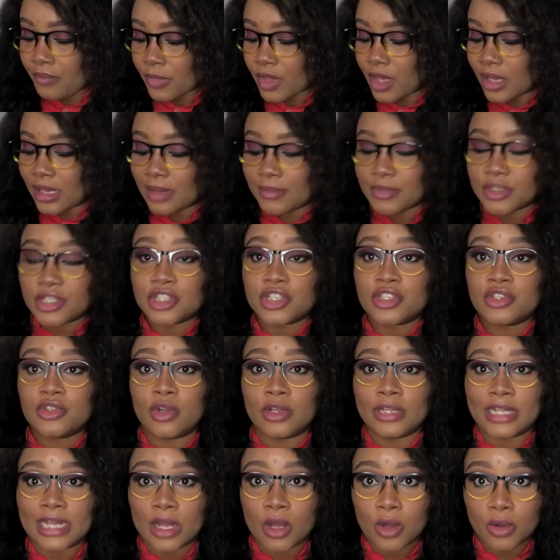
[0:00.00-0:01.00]
let me just turn
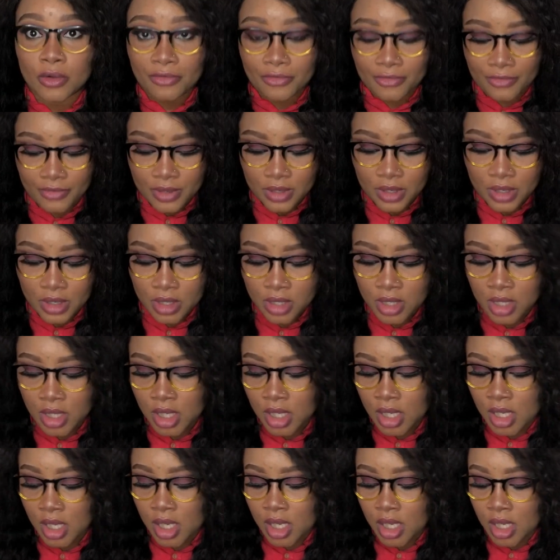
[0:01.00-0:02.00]
that off.
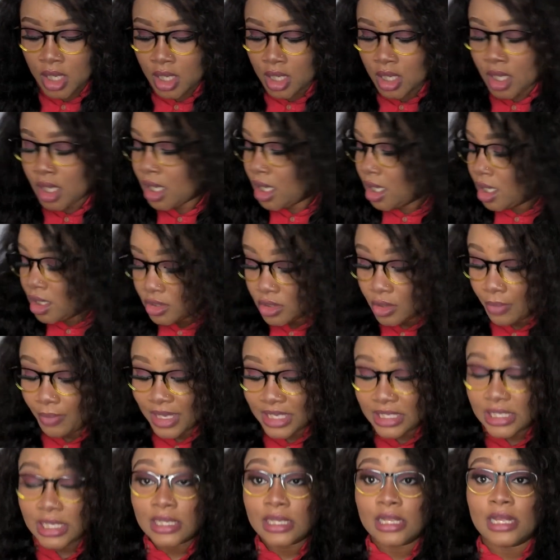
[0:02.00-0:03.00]
So
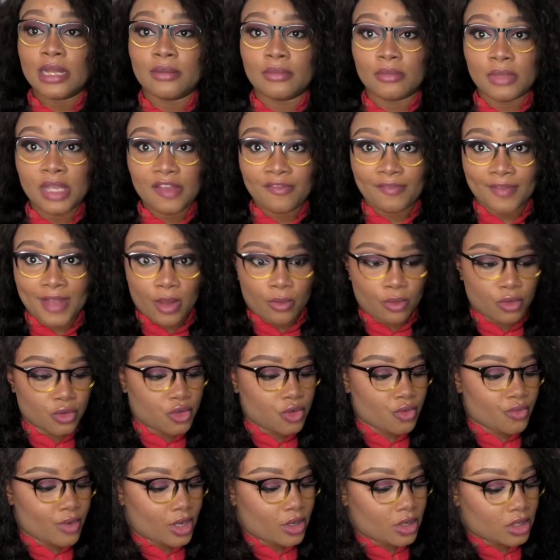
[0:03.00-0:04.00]
basically, if I want
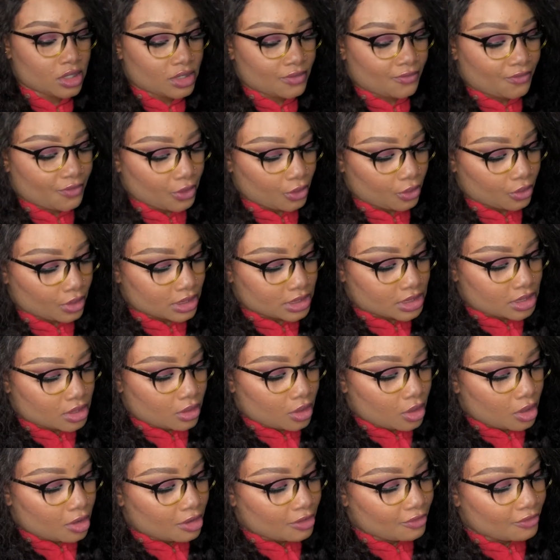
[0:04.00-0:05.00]
to record the video, there's the
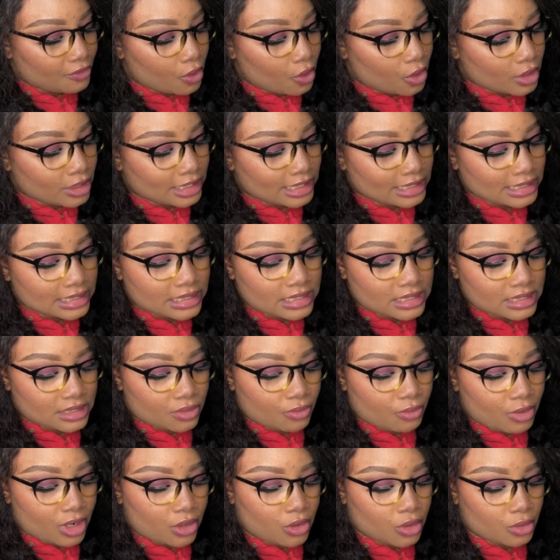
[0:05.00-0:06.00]
off on, and this is the
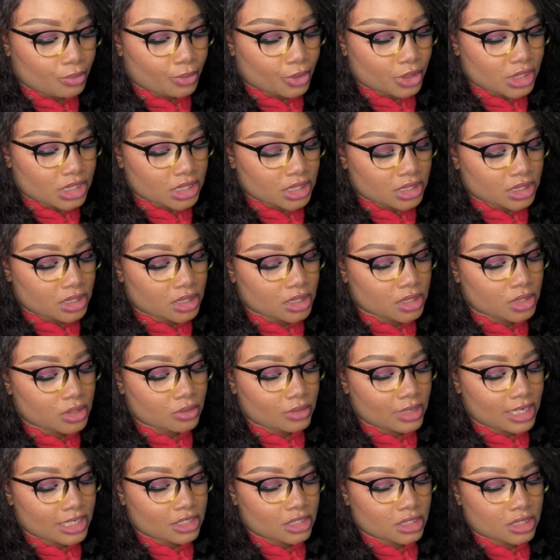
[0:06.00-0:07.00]
record button. So
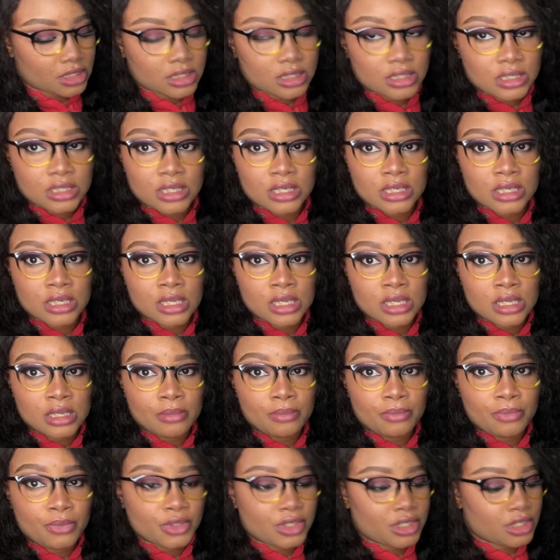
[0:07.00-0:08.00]
I just
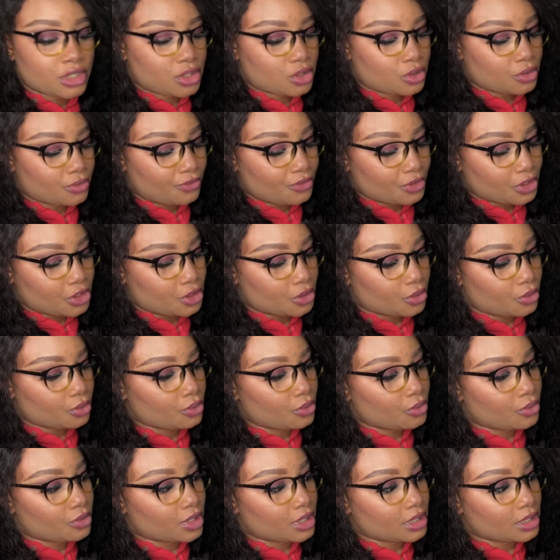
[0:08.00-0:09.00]
put it to video,
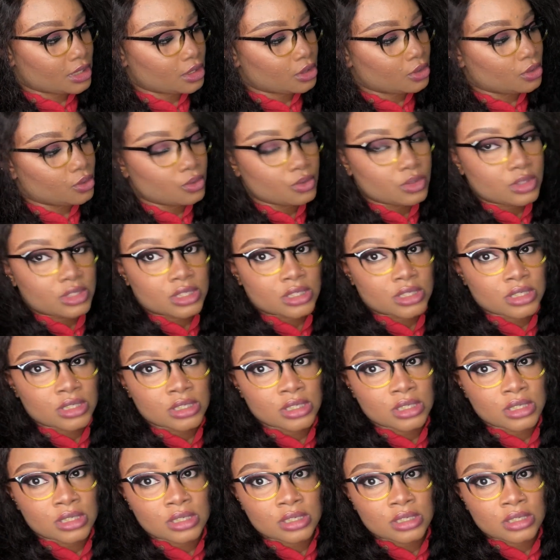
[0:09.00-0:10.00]
then it goes.
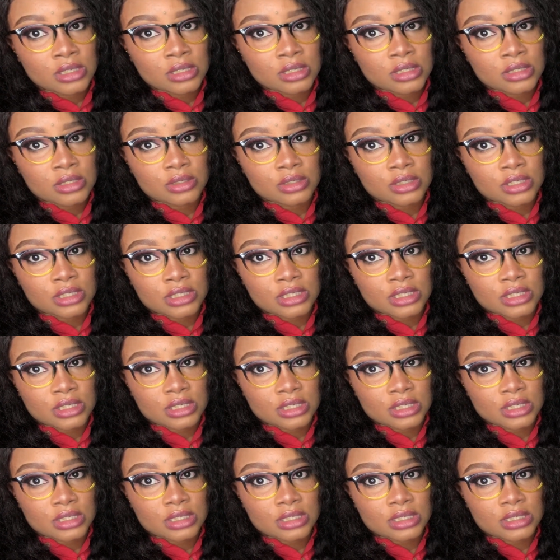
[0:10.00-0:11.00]
So this is
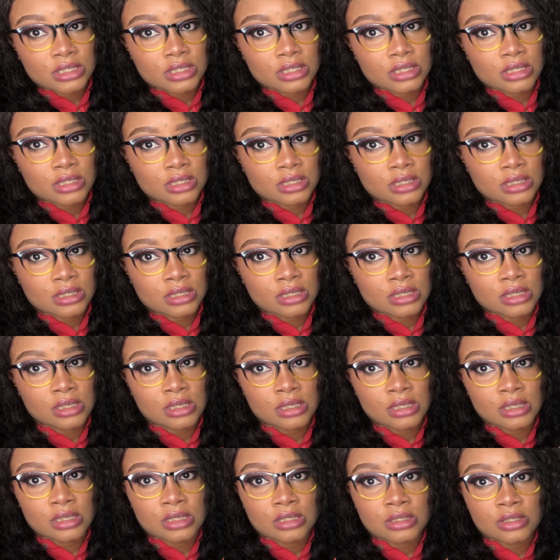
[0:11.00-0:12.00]
it.
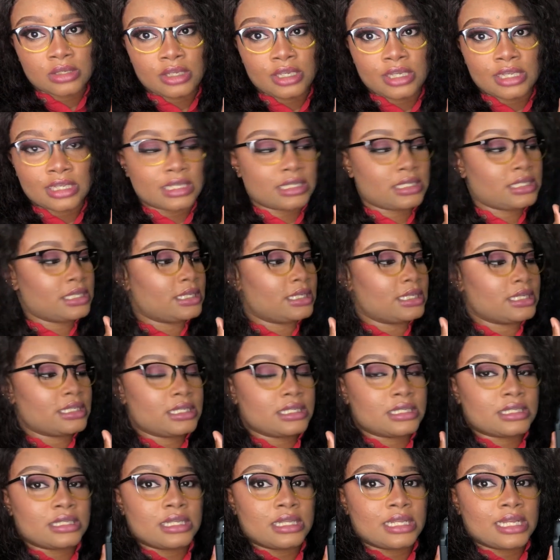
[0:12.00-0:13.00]
So you can see this
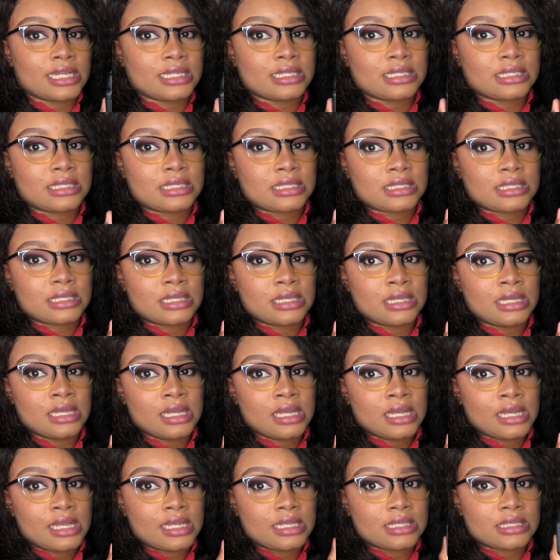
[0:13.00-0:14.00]
is the lens,
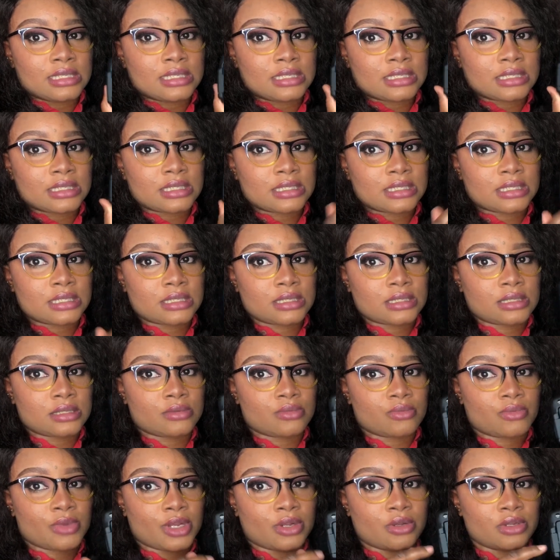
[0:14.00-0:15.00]
is
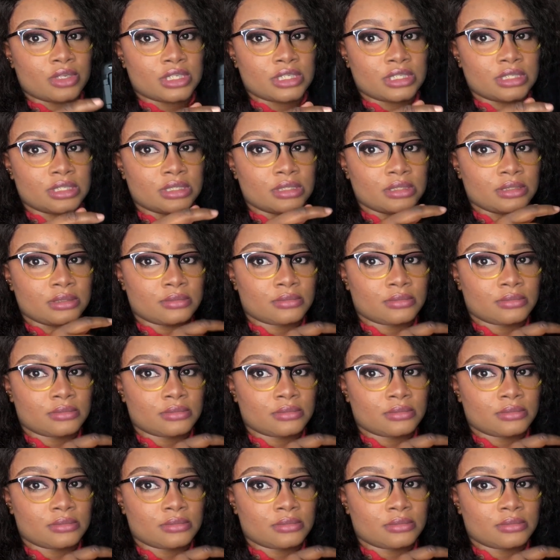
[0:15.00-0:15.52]
recording